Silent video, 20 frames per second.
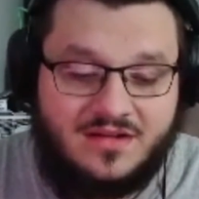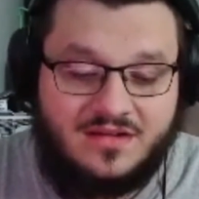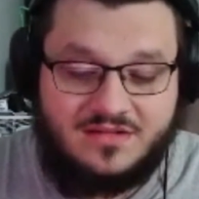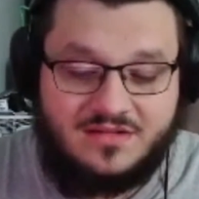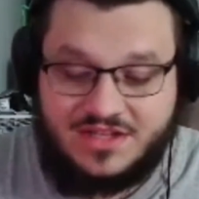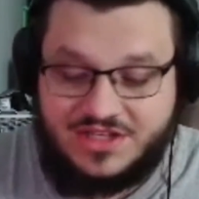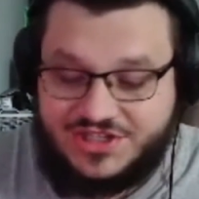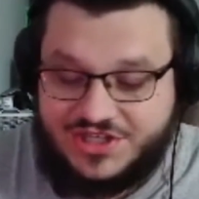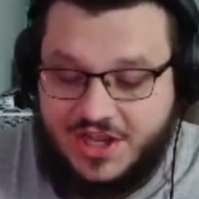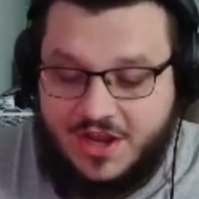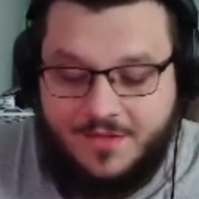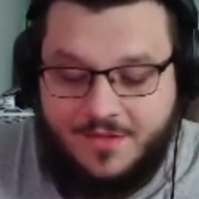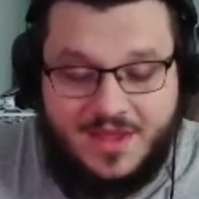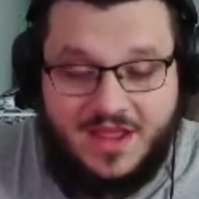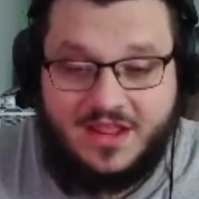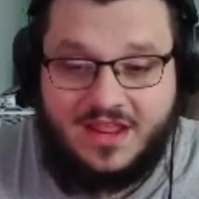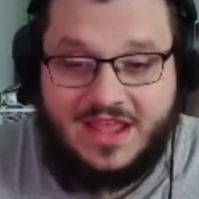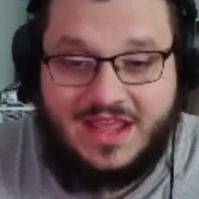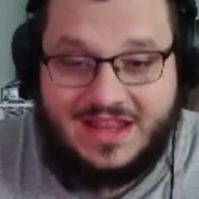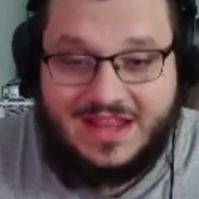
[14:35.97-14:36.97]

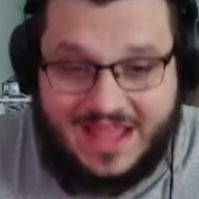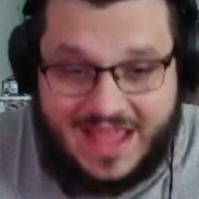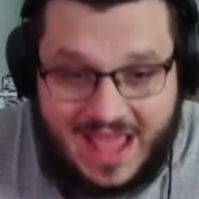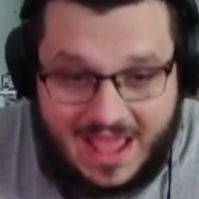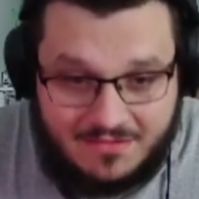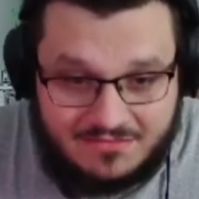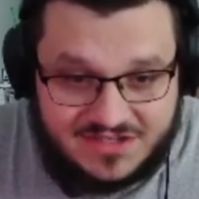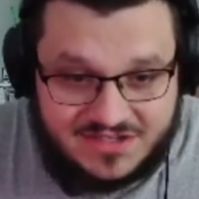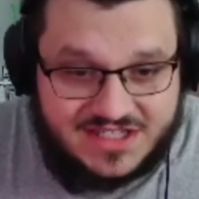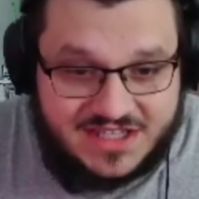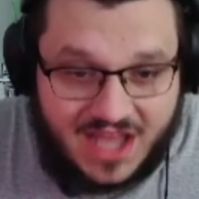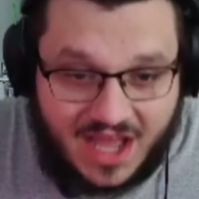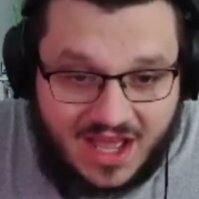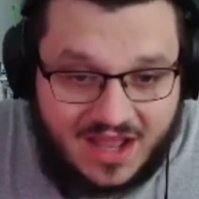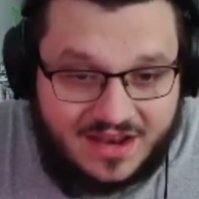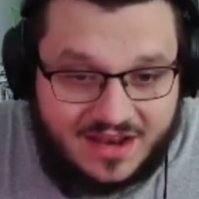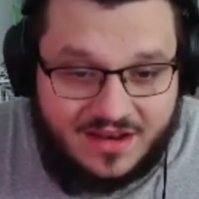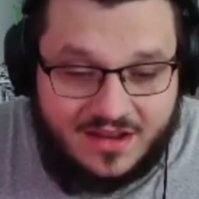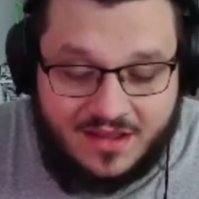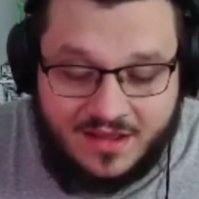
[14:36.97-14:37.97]
Legitimately, the game's
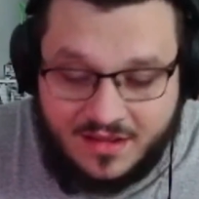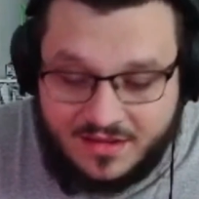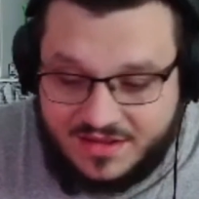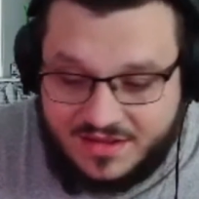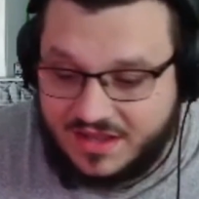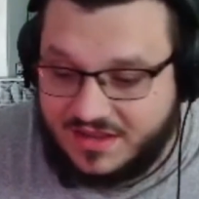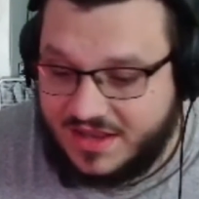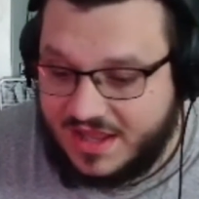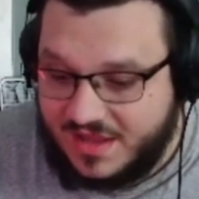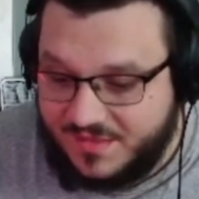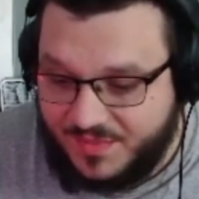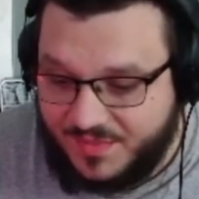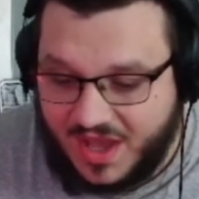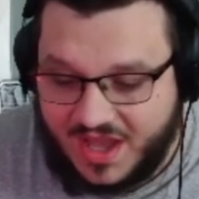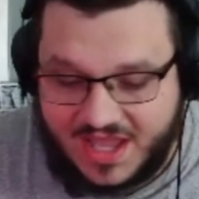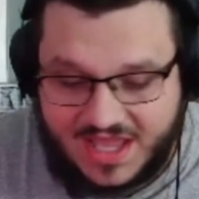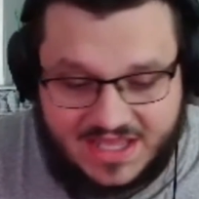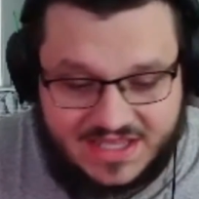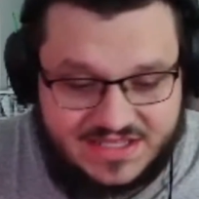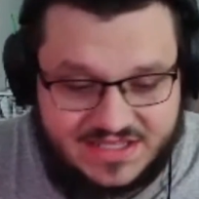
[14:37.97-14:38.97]
done. The
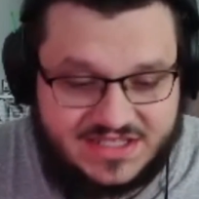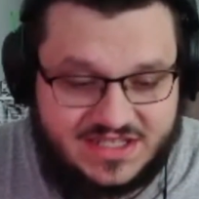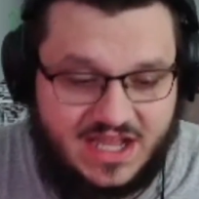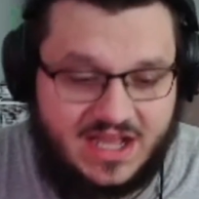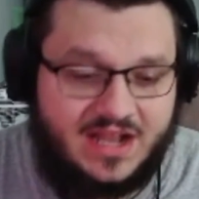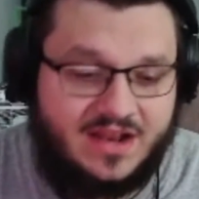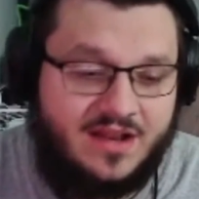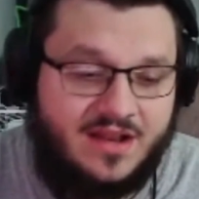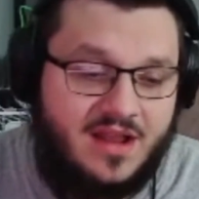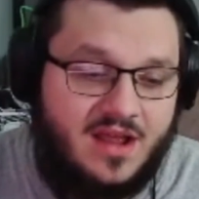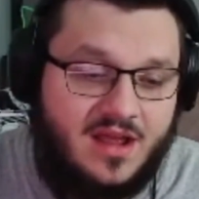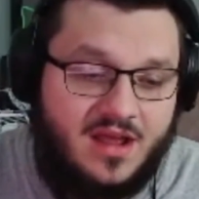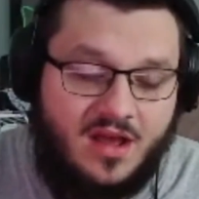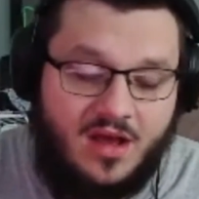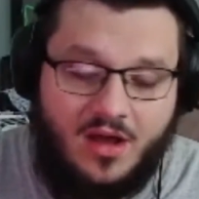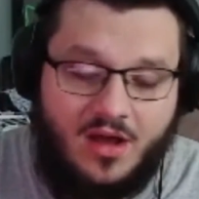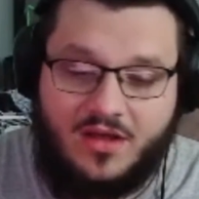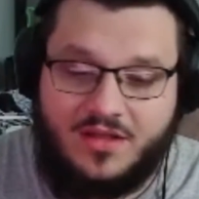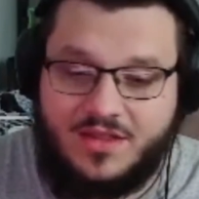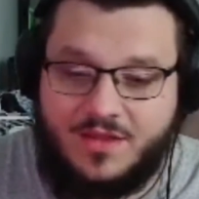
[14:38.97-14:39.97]
debugging's done.
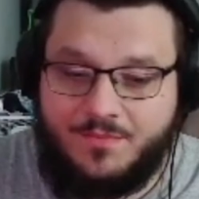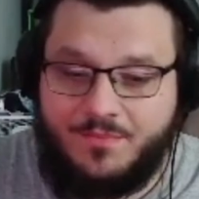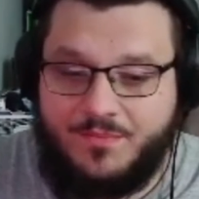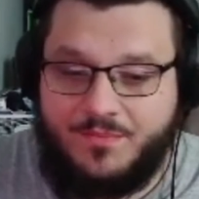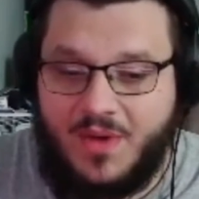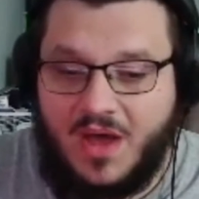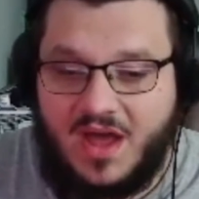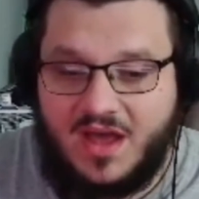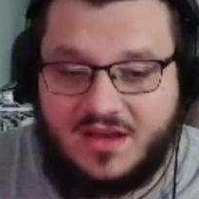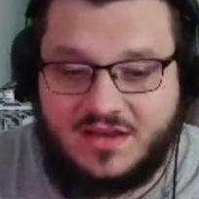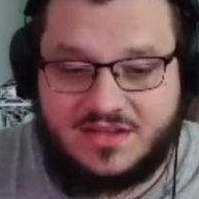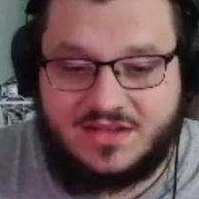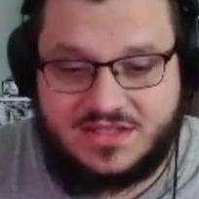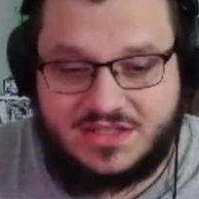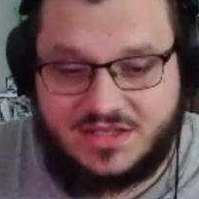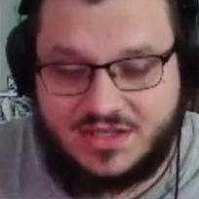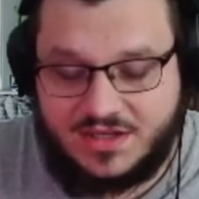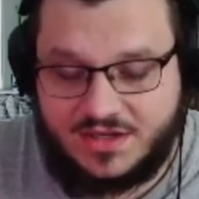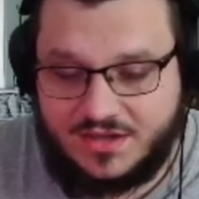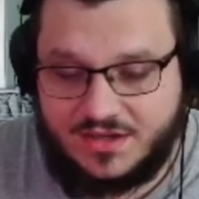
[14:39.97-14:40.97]
All the
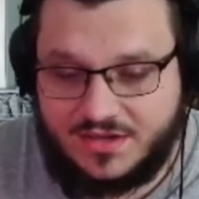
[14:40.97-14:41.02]
bugs